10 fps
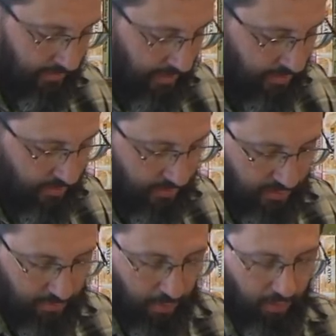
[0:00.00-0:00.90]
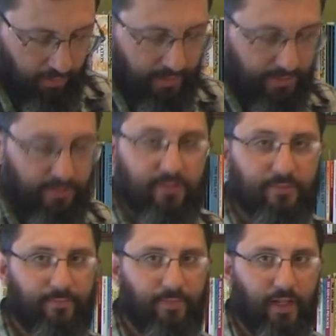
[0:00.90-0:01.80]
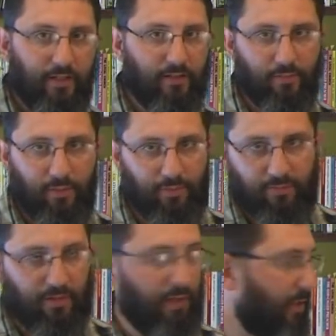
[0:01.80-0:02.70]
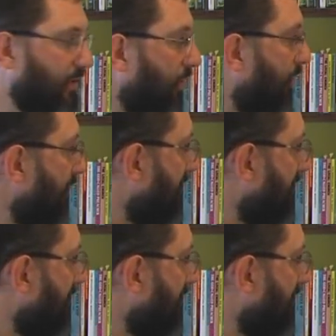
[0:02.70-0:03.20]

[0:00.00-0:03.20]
So that's just a small list. I could come up with probably a whole